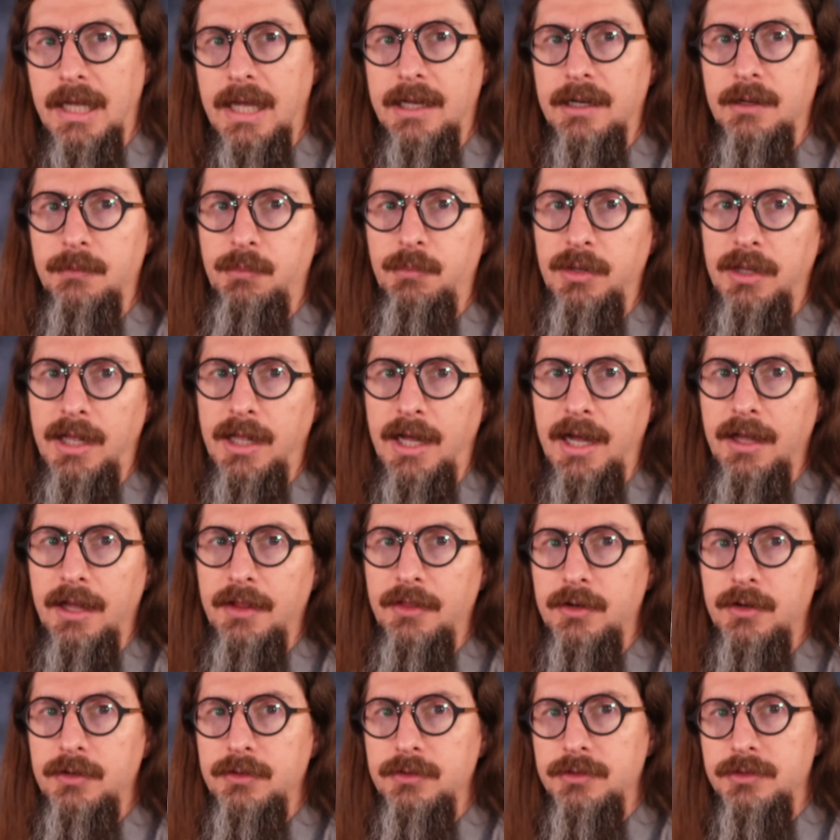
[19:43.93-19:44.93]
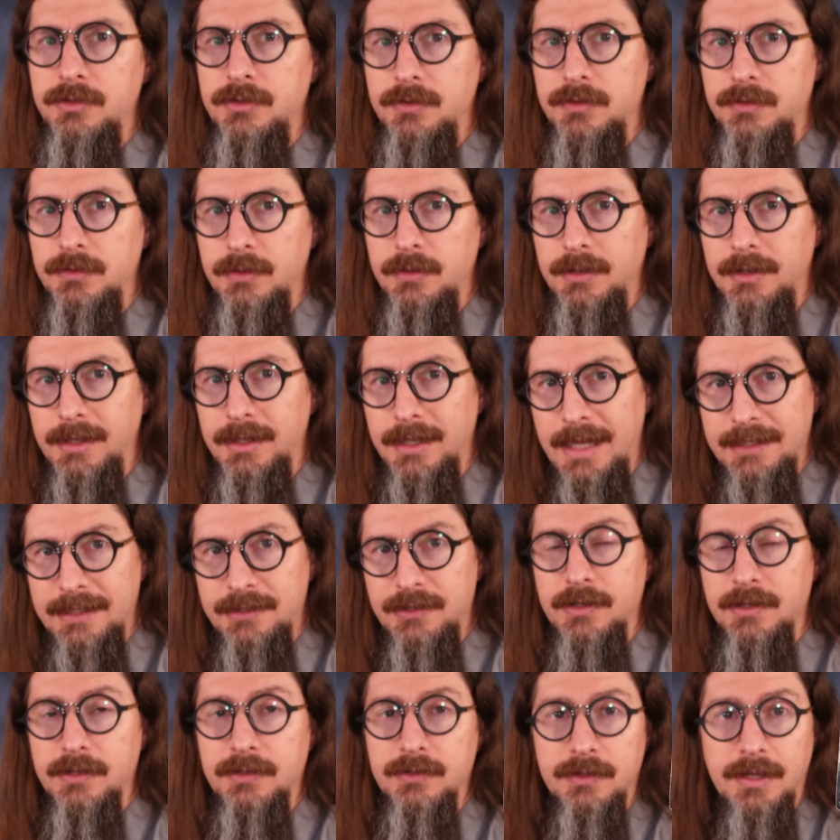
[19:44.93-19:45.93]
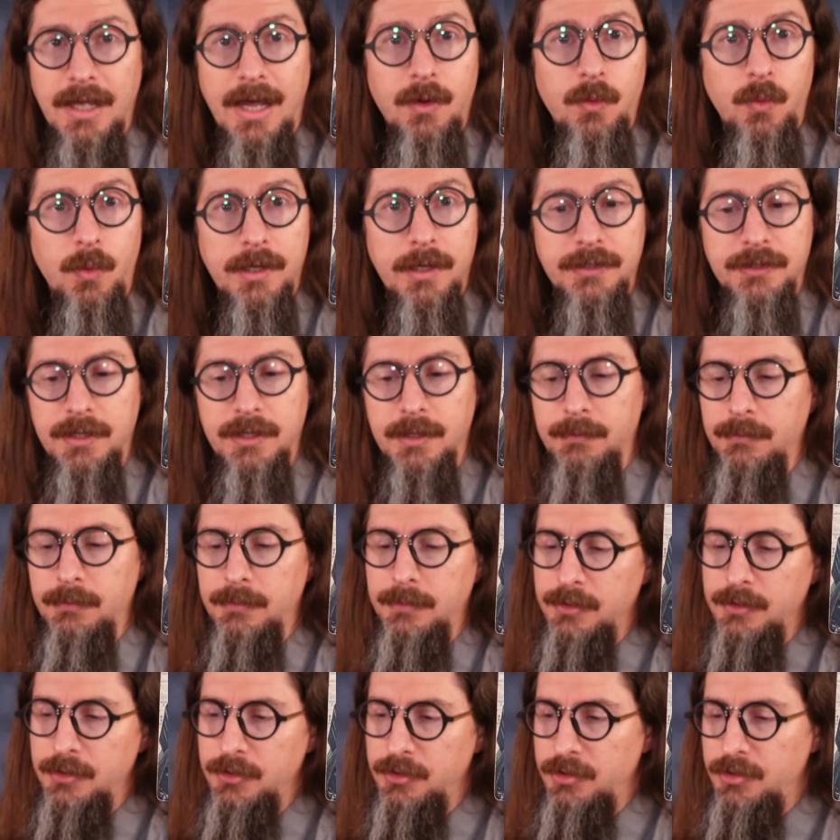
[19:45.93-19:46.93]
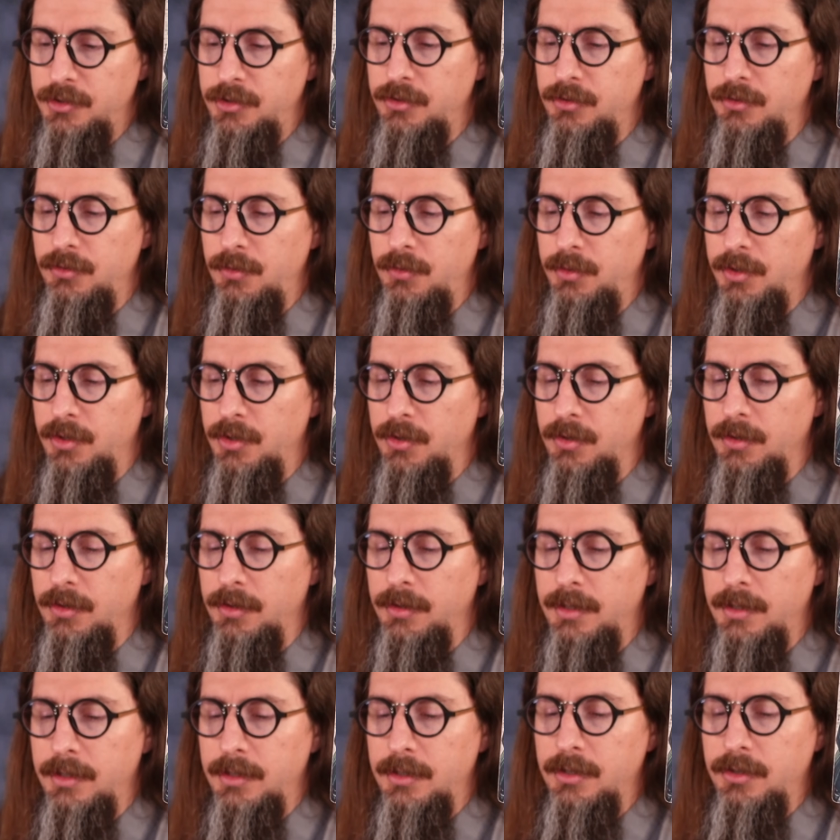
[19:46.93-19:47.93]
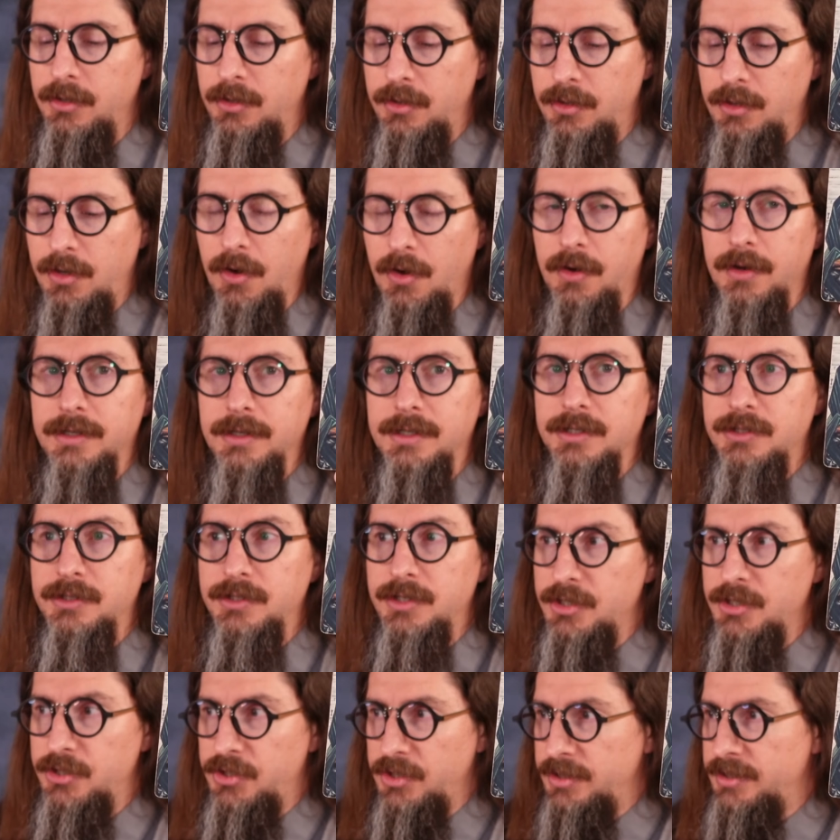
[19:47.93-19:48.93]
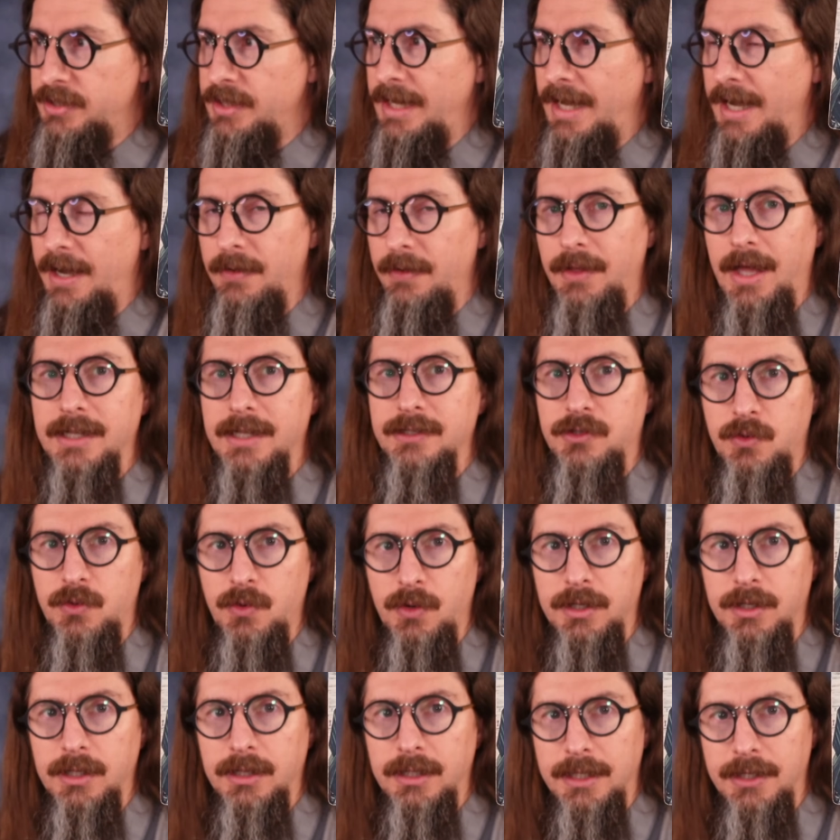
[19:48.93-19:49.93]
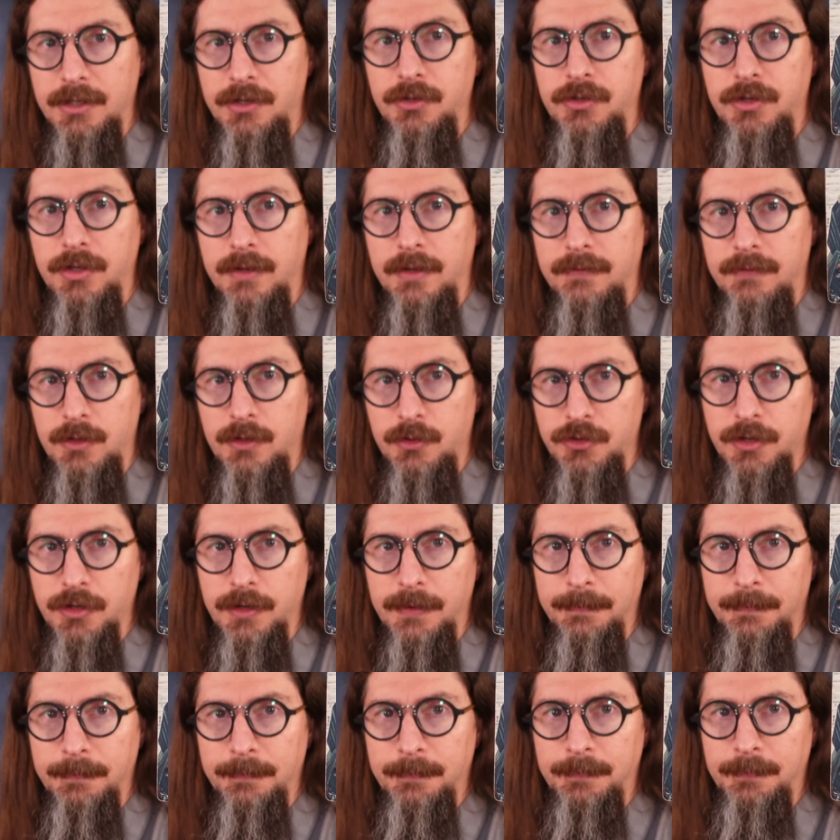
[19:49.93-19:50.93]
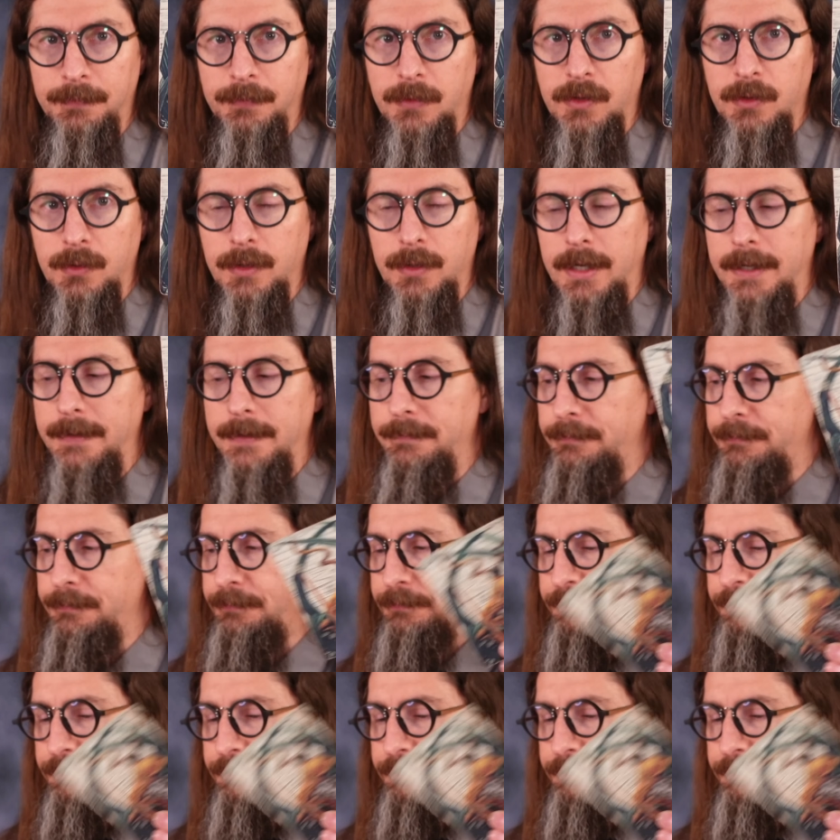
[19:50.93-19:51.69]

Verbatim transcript: and apply those lessons, that wisdom, to your current decisions and how that's going to lead you to the future. Okay.